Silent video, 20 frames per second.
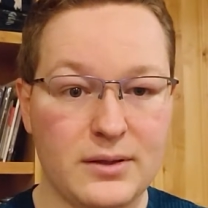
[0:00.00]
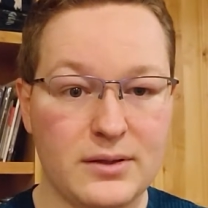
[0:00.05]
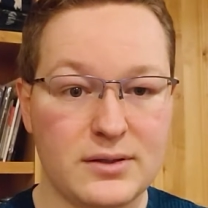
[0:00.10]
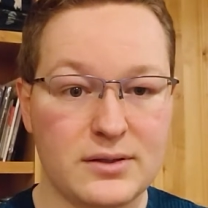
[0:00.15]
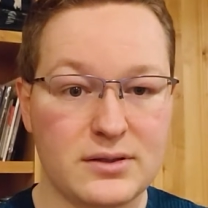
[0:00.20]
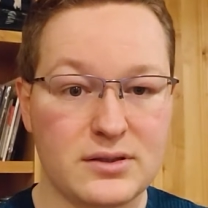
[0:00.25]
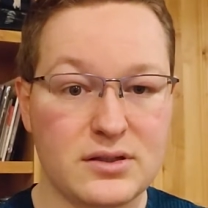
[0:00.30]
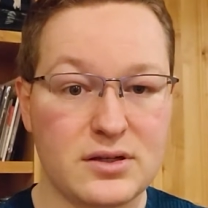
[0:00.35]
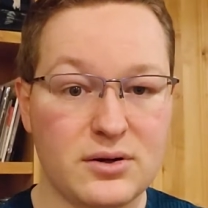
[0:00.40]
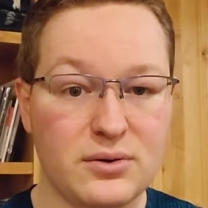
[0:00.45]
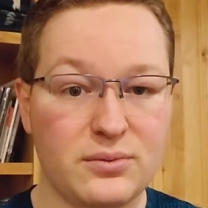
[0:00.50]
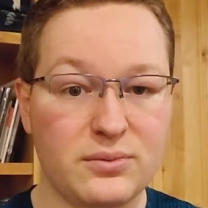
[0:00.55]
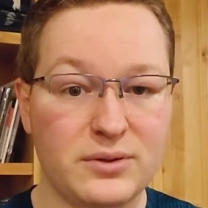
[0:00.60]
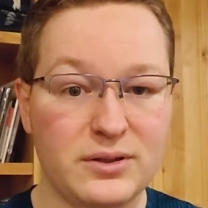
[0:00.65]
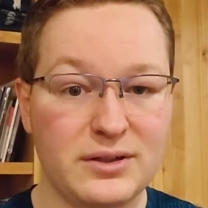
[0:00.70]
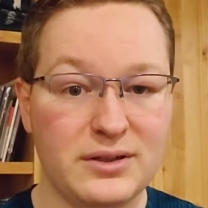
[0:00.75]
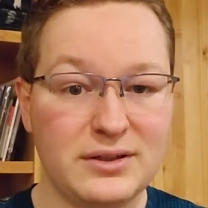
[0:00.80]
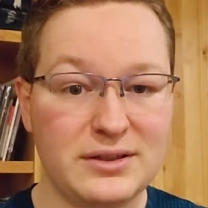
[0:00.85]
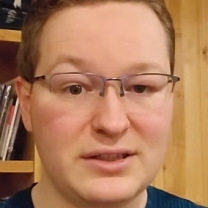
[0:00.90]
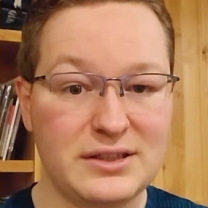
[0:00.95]
So,
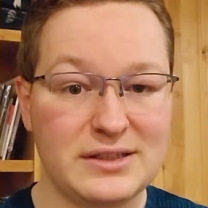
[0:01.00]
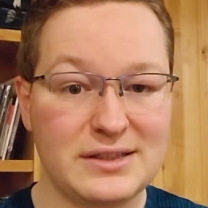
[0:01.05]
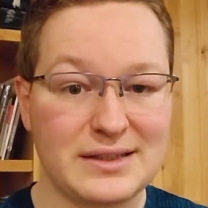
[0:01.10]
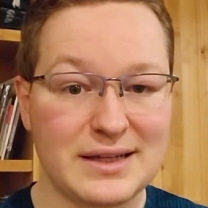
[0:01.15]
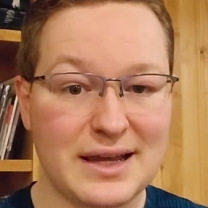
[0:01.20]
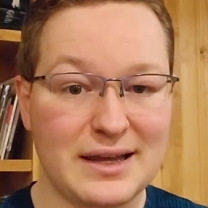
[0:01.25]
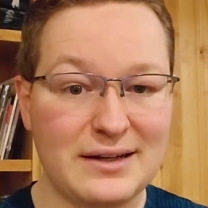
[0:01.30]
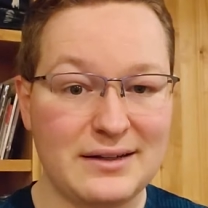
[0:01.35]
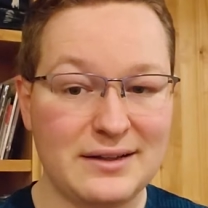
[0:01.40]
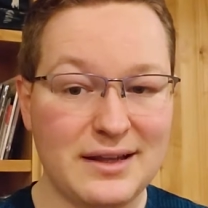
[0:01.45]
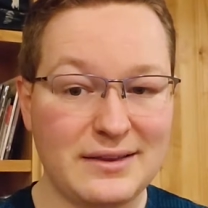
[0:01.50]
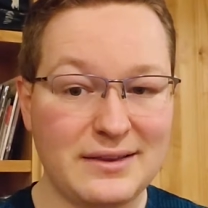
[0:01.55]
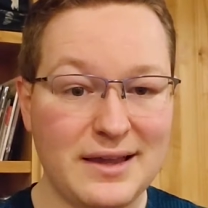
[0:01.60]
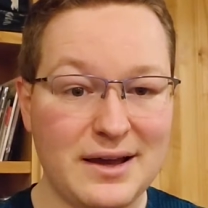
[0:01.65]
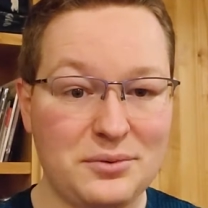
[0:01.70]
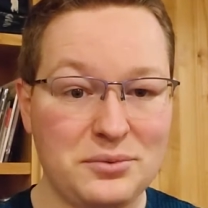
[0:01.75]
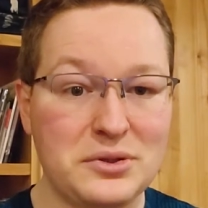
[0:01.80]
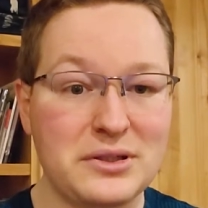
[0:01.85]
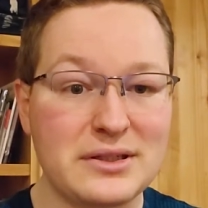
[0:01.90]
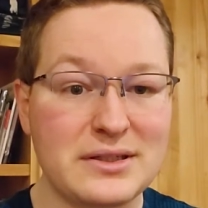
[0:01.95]
really, just kind of let
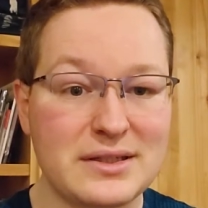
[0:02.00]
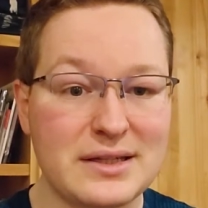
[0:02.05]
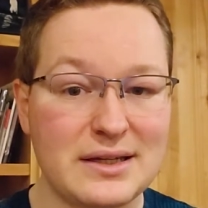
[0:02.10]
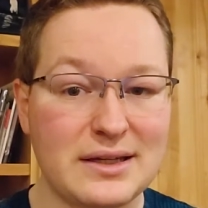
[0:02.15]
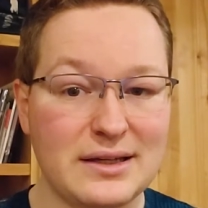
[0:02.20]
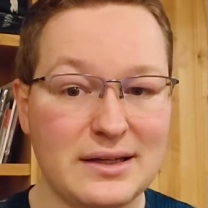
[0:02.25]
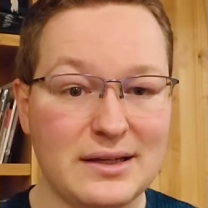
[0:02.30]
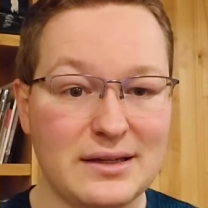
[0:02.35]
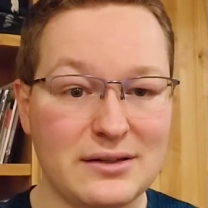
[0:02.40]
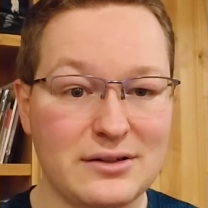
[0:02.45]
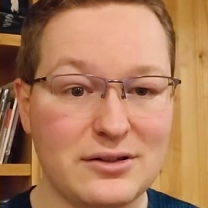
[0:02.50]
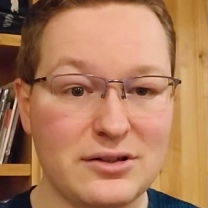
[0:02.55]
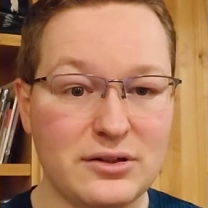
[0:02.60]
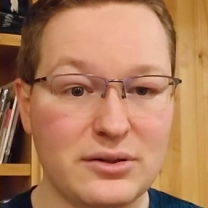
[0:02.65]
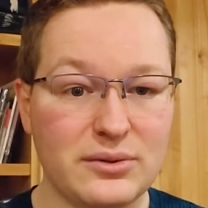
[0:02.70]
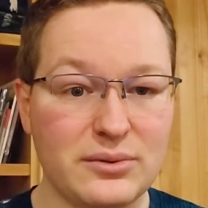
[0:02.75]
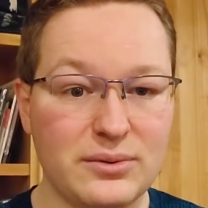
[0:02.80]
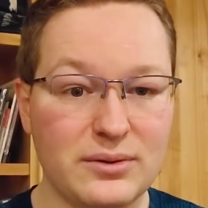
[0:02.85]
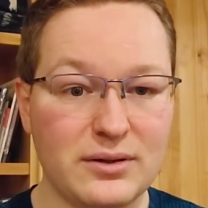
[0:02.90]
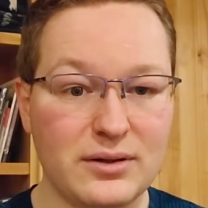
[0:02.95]
that one sink in
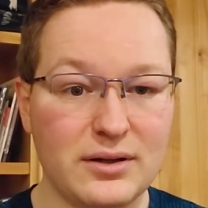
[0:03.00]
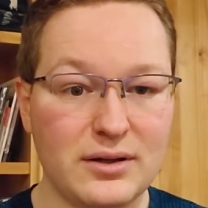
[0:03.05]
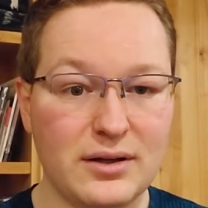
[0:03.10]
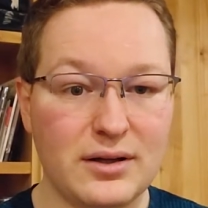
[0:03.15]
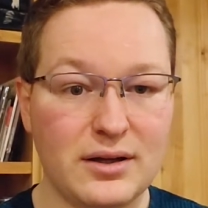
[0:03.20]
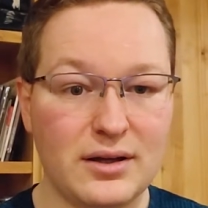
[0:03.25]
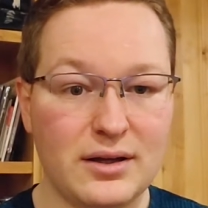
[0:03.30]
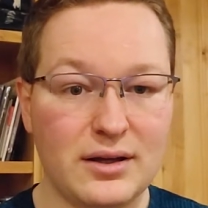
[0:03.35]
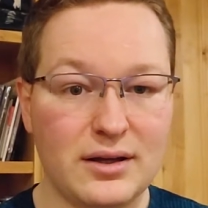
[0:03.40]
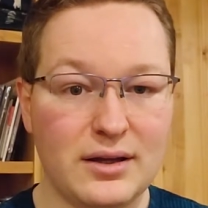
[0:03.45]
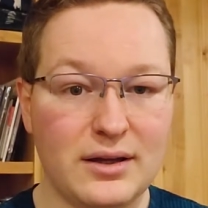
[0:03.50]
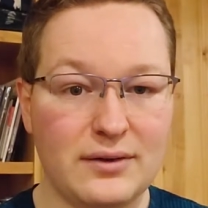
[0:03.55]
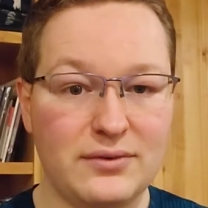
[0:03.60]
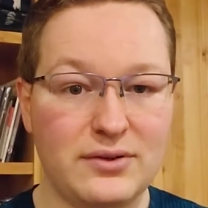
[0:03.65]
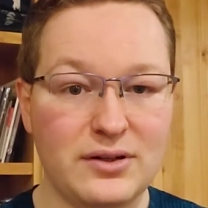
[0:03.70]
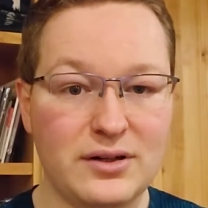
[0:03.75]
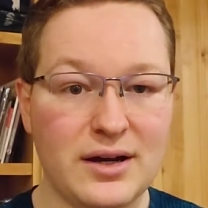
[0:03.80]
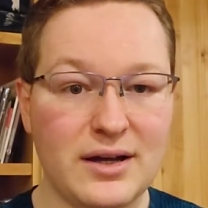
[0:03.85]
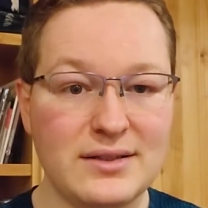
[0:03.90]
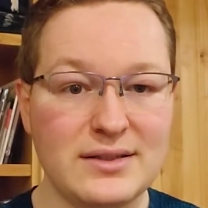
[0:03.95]
too. If
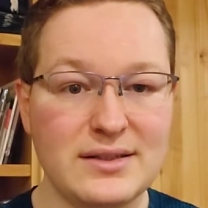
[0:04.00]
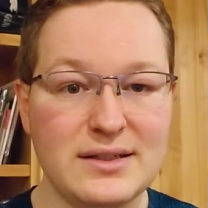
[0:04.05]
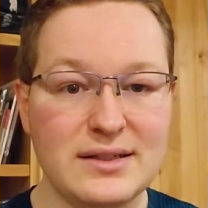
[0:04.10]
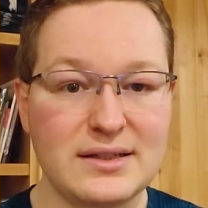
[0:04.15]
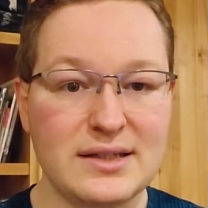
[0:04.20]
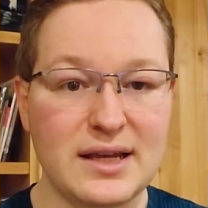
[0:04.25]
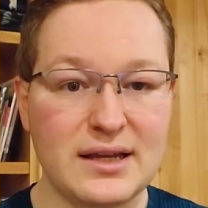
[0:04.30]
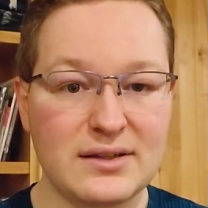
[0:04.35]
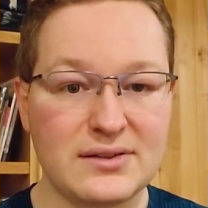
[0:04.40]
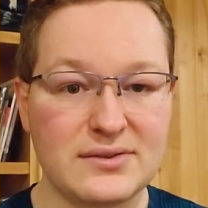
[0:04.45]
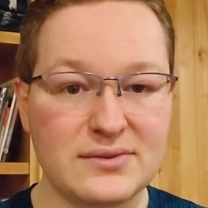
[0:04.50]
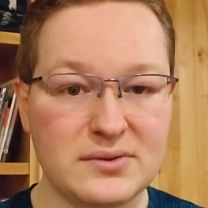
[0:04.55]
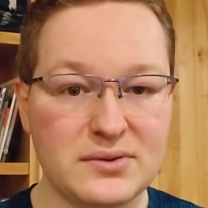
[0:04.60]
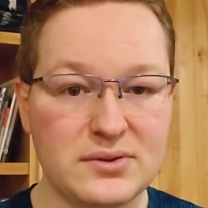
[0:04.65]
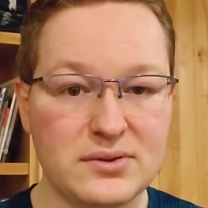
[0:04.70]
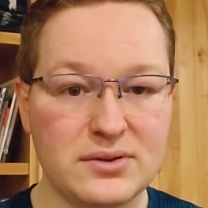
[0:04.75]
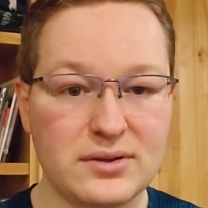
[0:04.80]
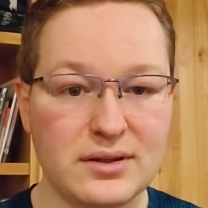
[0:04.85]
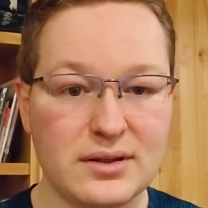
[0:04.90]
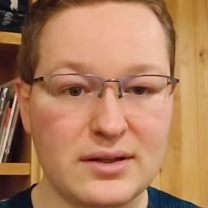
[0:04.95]
you're not
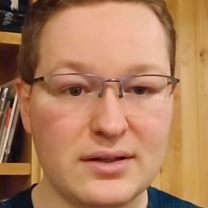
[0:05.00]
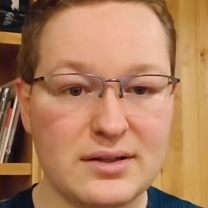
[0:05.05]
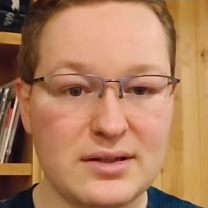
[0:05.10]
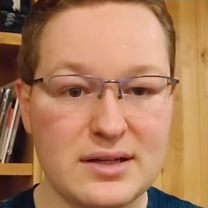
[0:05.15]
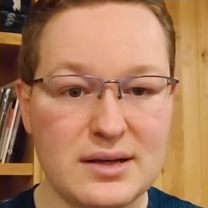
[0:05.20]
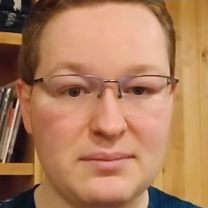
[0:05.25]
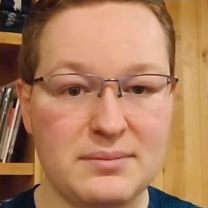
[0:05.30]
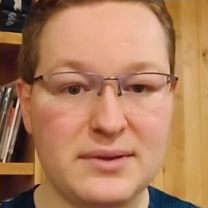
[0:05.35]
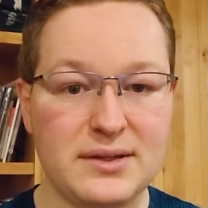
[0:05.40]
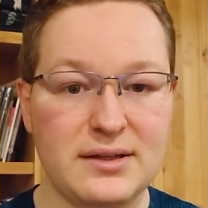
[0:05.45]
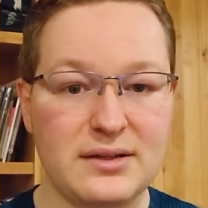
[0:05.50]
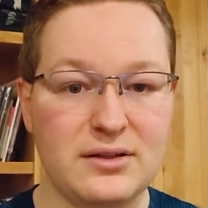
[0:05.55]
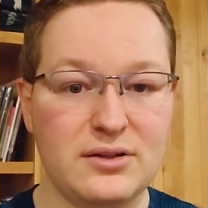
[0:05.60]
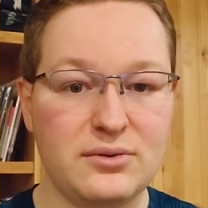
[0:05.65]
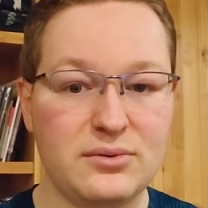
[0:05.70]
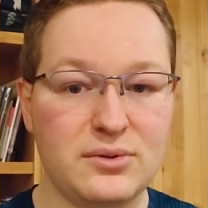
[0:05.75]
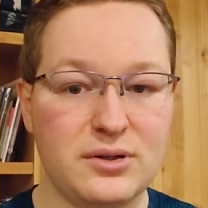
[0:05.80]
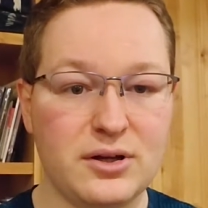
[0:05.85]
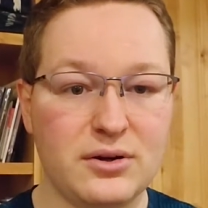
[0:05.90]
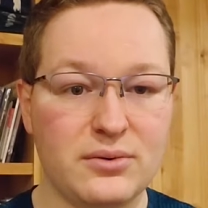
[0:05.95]
successful, there's something you
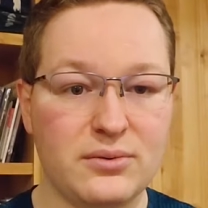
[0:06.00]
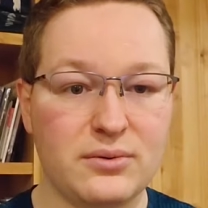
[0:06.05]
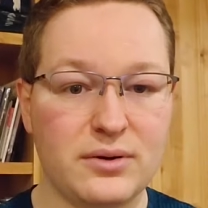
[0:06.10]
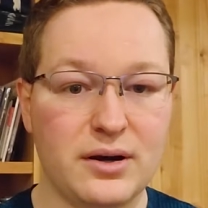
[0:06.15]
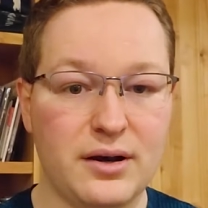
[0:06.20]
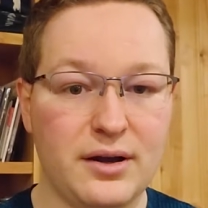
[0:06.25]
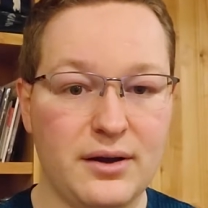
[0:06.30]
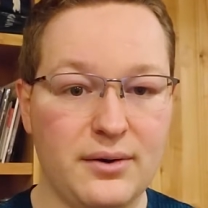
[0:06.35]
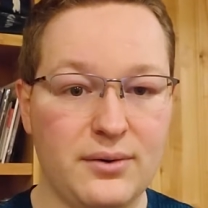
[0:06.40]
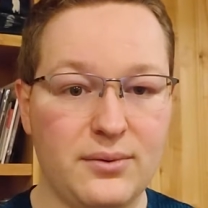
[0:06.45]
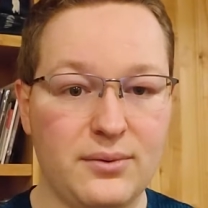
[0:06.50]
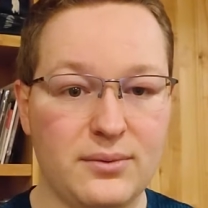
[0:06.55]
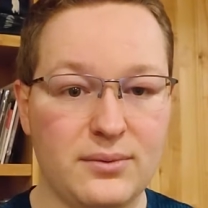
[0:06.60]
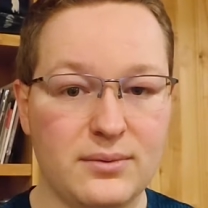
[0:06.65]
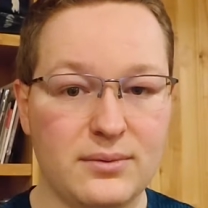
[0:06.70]
don't know.